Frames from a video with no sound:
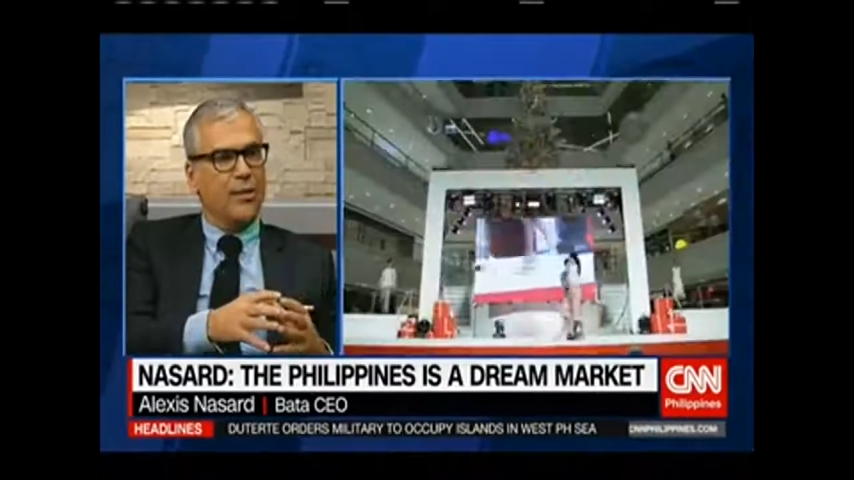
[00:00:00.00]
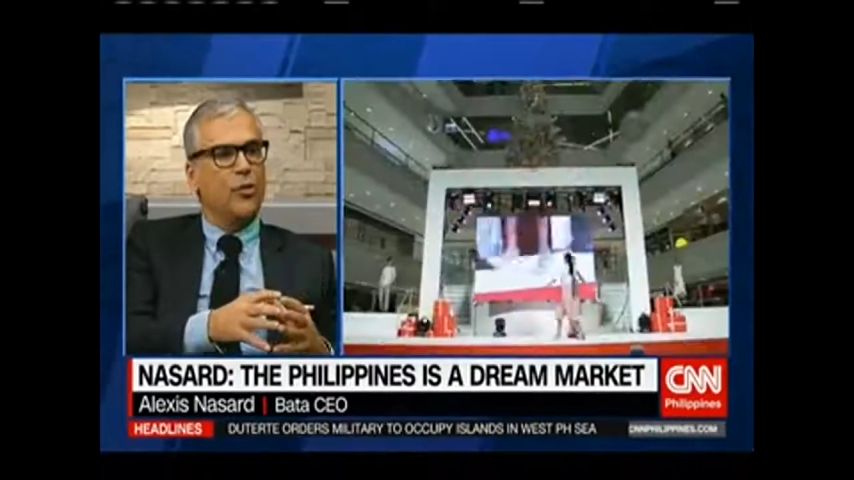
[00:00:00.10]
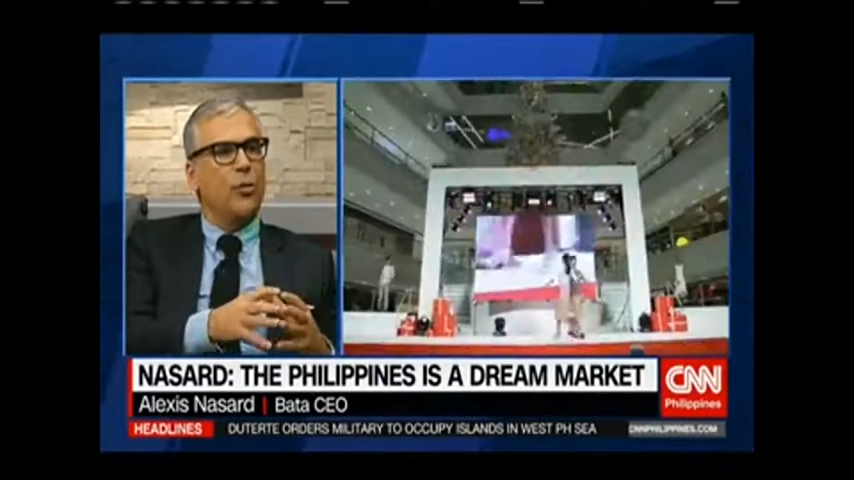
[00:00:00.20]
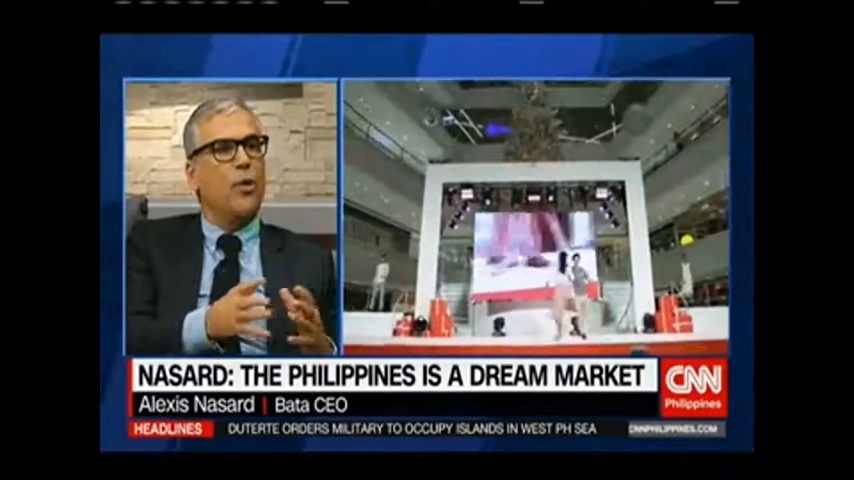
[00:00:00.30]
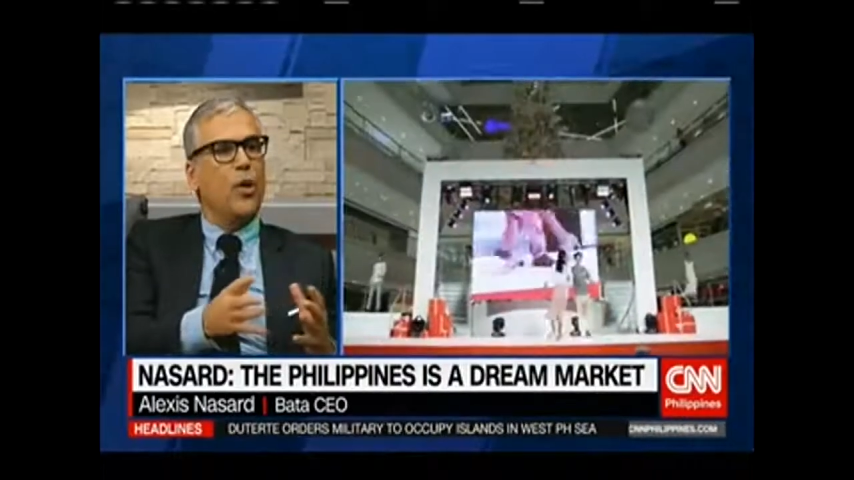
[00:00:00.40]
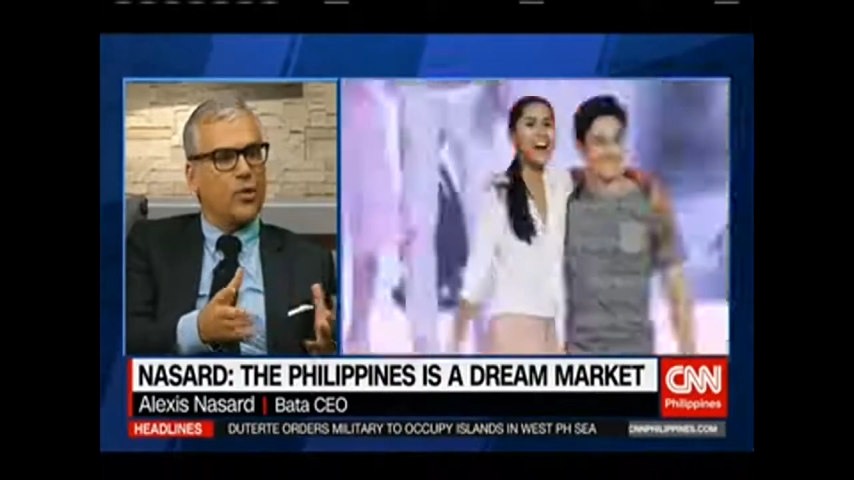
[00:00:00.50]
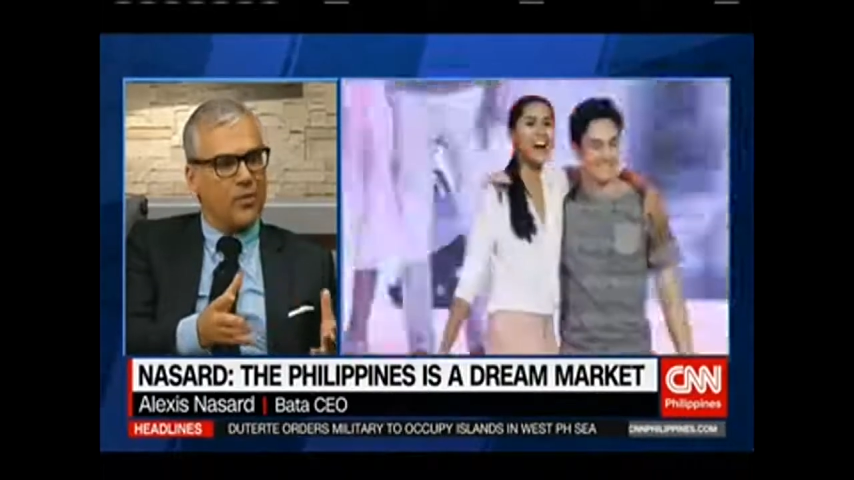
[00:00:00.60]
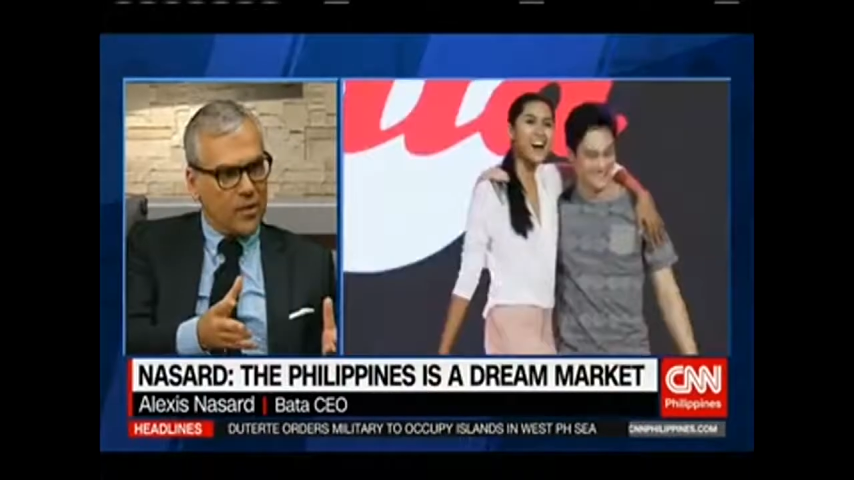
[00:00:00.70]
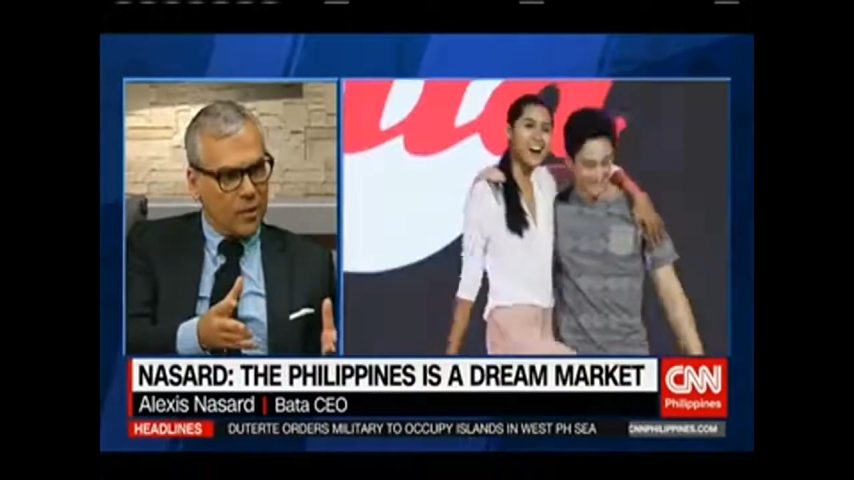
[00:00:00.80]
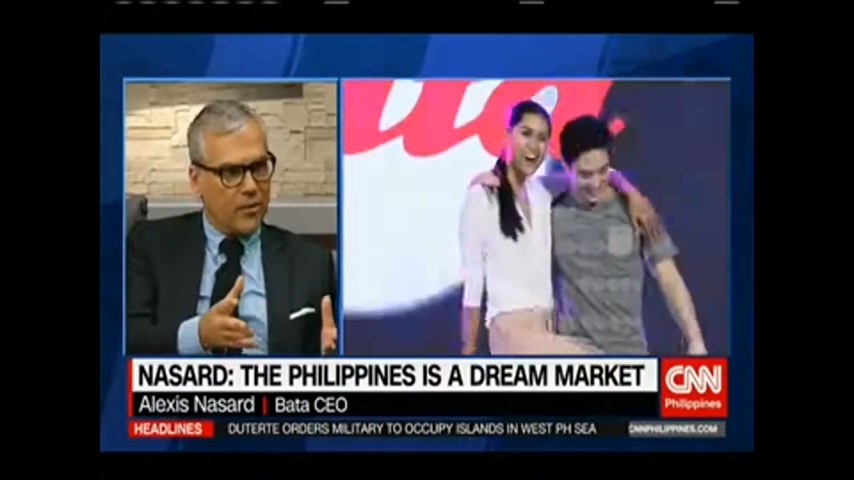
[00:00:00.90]
and the
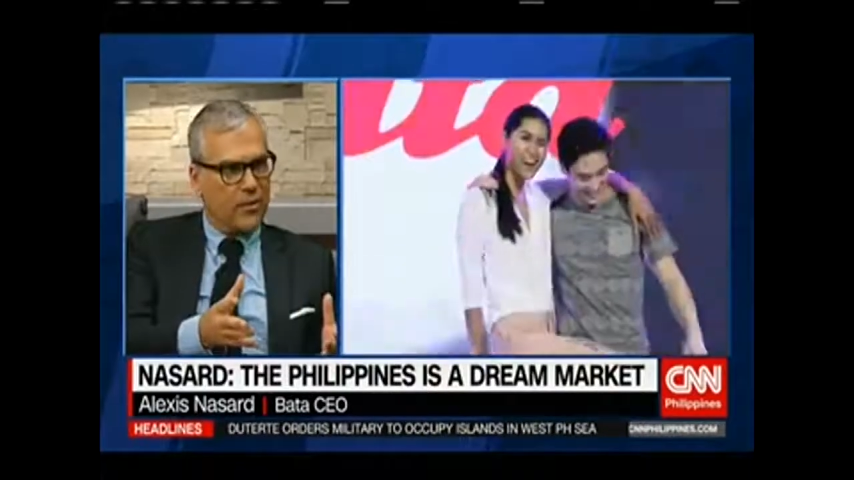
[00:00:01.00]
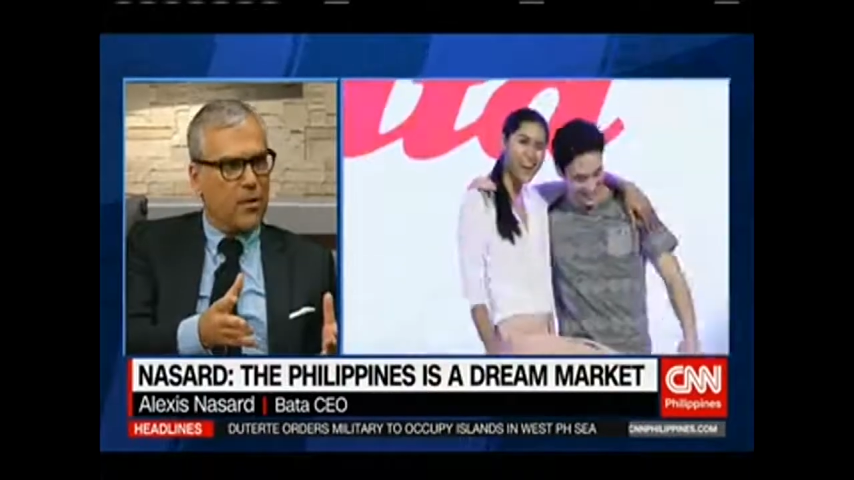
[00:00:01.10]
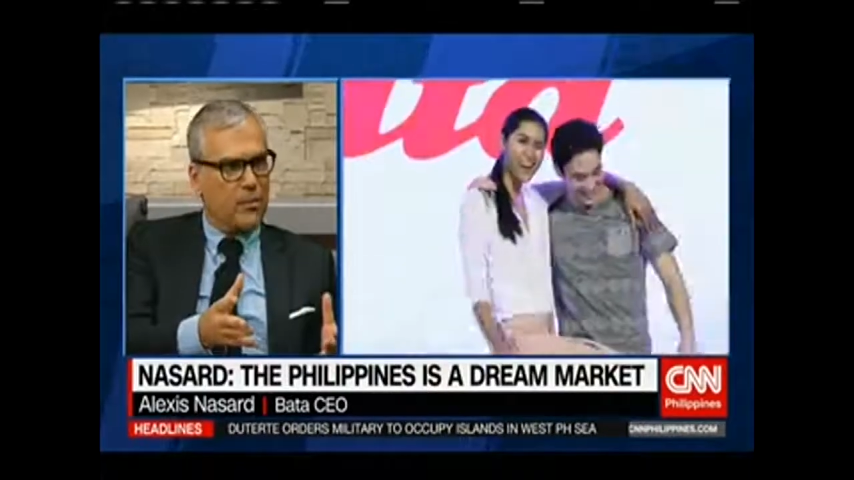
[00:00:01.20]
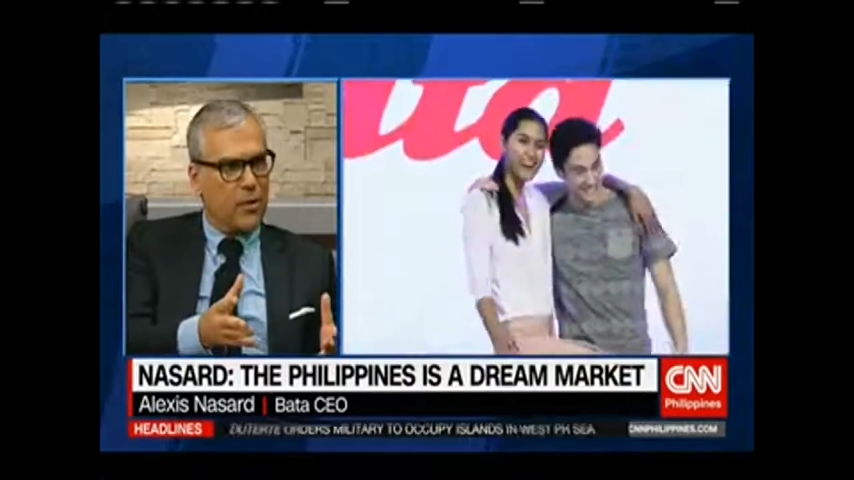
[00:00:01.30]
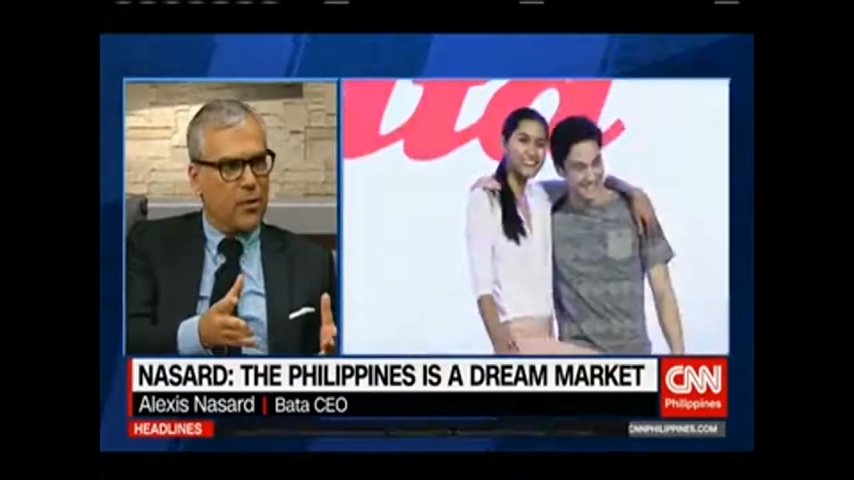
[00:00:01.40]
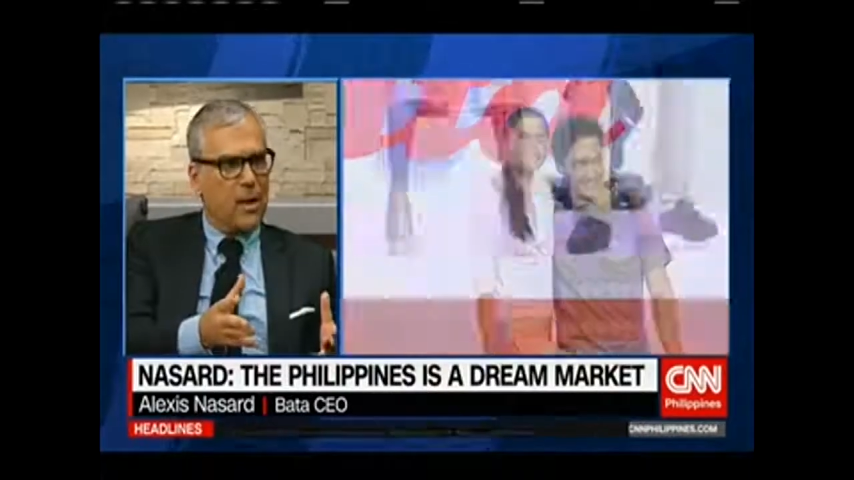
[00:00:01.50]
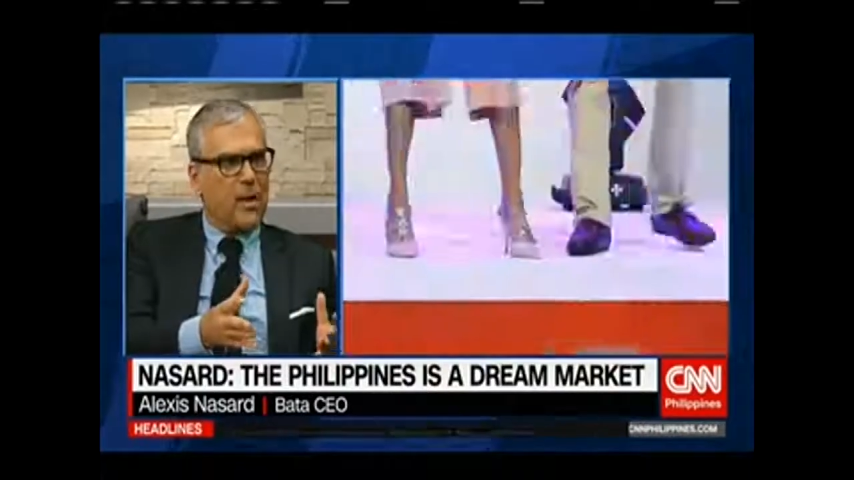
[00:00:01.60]
topography of the Filipino